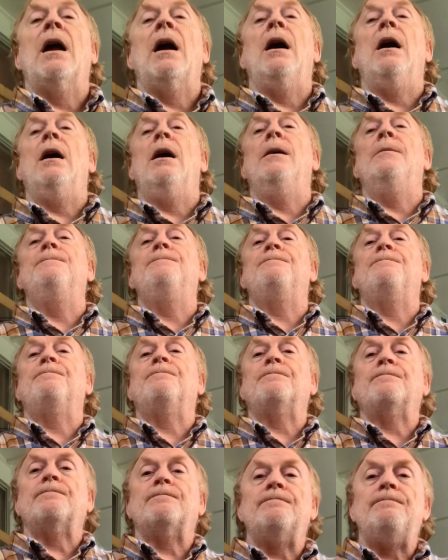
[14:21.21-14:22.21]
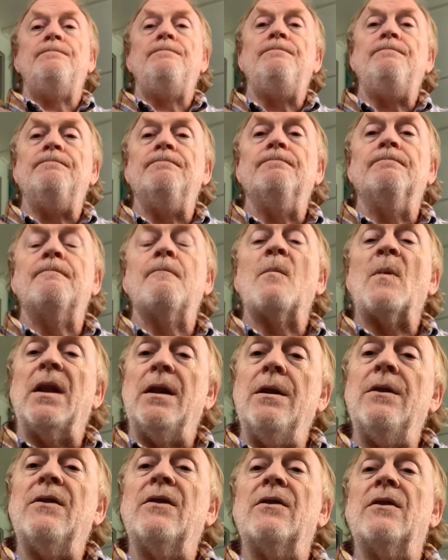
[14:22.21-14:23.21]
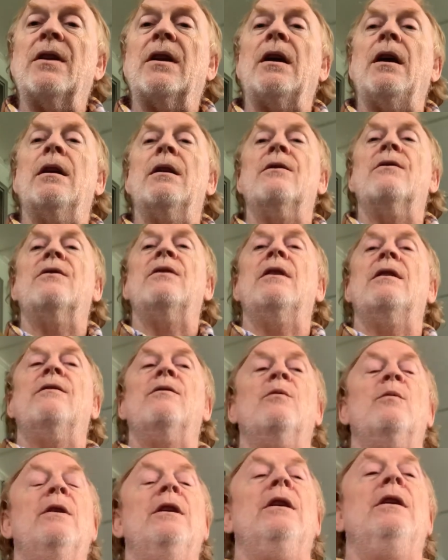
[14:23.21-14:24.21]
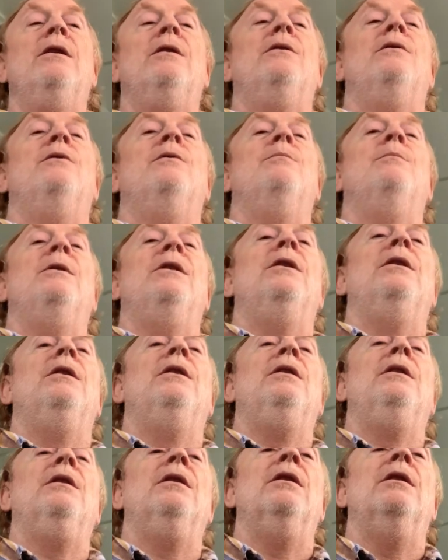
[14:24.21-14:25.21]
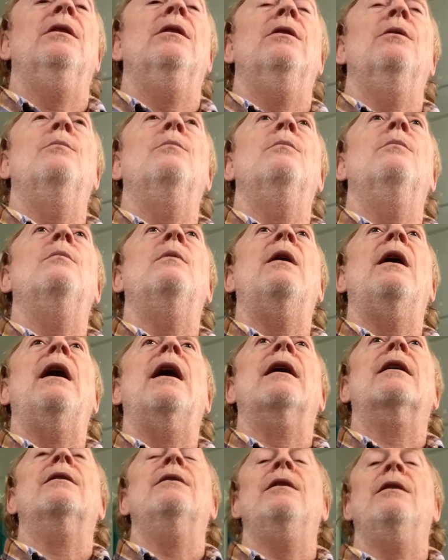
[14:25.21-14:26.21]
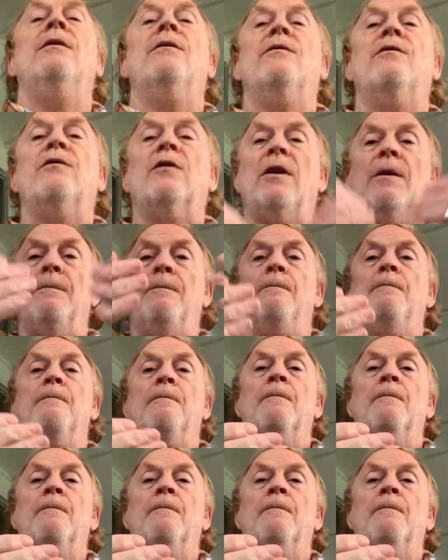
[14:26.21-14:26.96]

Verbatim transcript: Um, this is the kind of stuff we need to be acting from.